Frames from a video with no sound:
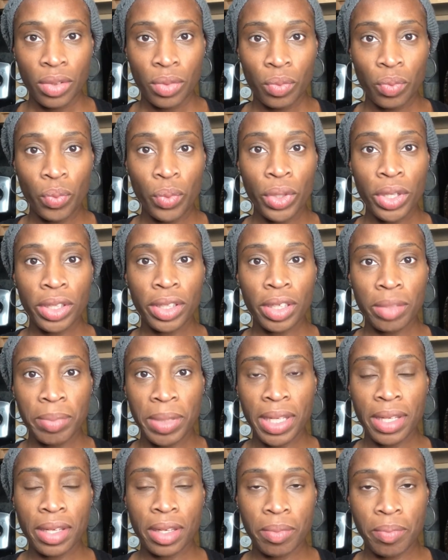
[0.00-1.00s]
really
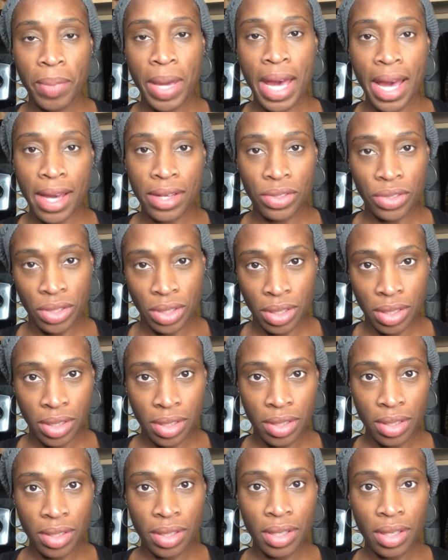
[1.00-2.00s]
being
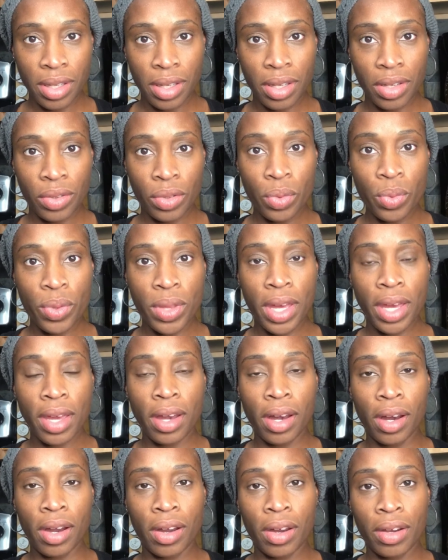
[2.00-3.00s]
compassionate in who they
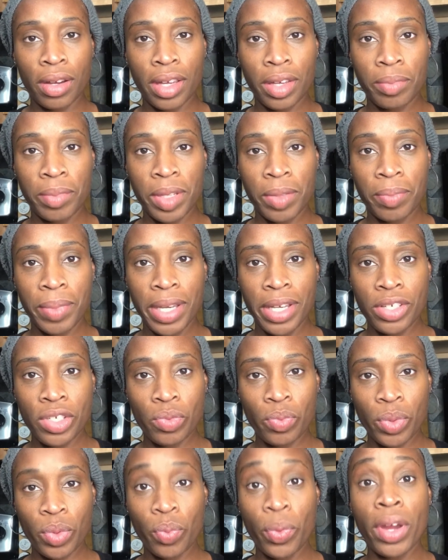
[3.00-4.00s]
are and being
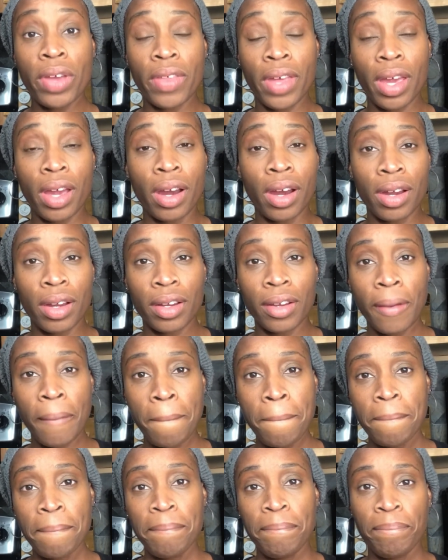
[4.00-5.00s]
patient with where they are.
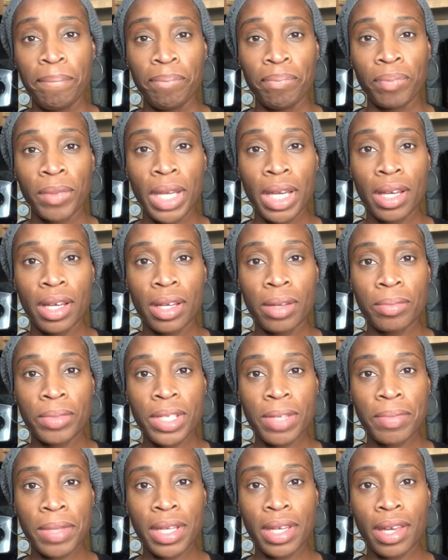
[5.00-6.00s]

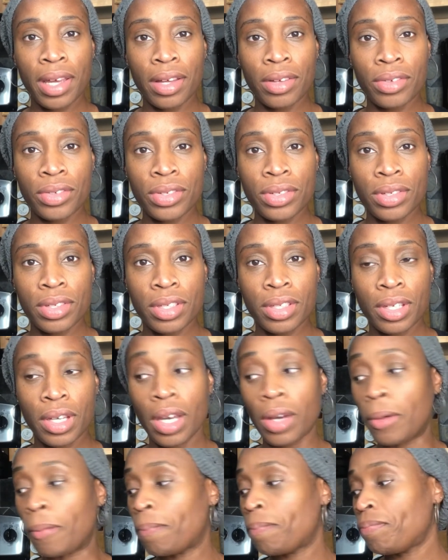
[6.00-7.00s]
Something else,
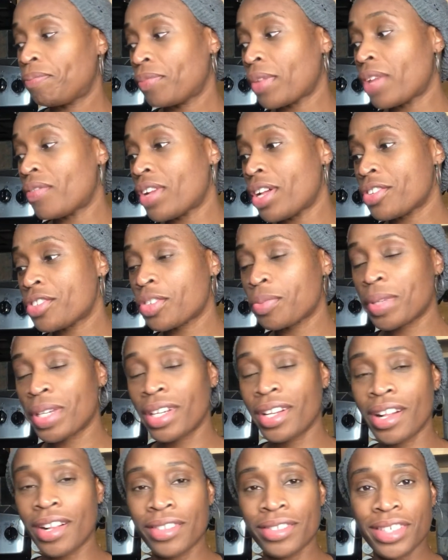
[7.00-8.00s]
I've also been
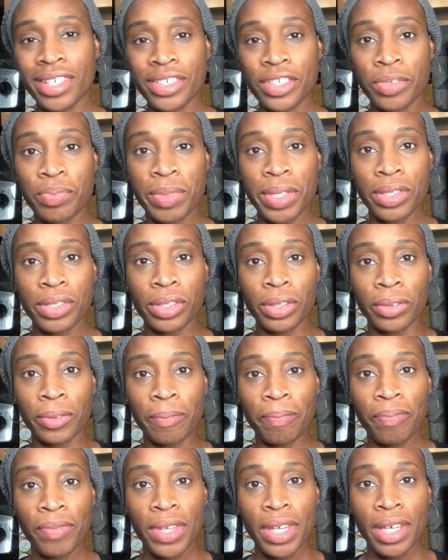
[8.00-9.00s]
called judgmental.
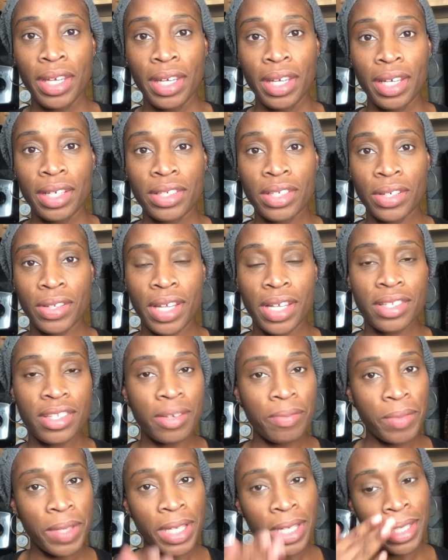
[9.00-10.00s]
So that's
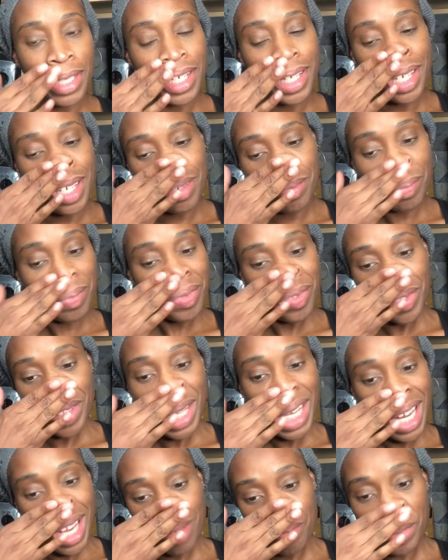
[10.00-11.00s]
something
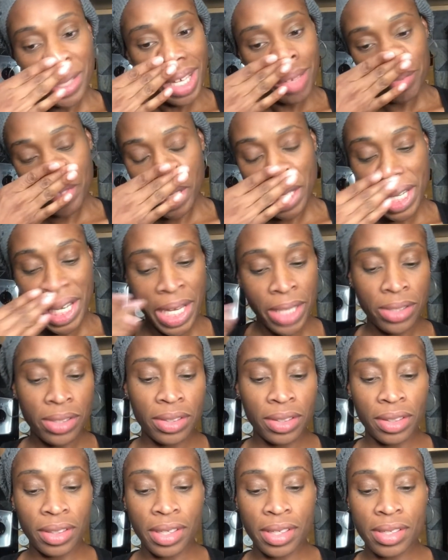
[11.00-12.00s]
that I'm going to add to
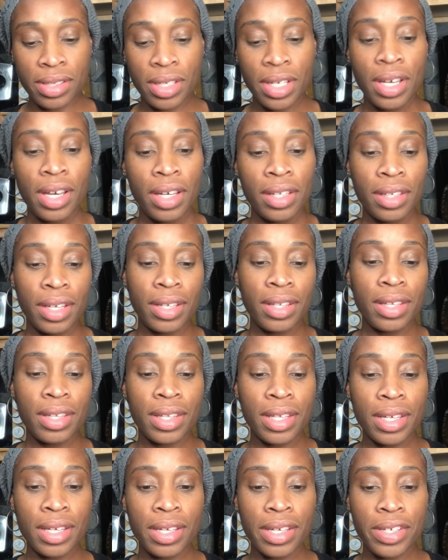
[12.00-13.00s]
the list. Another
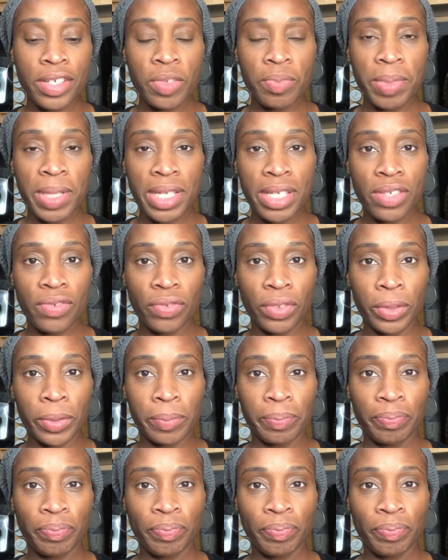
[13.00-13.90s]
thing is peaceful.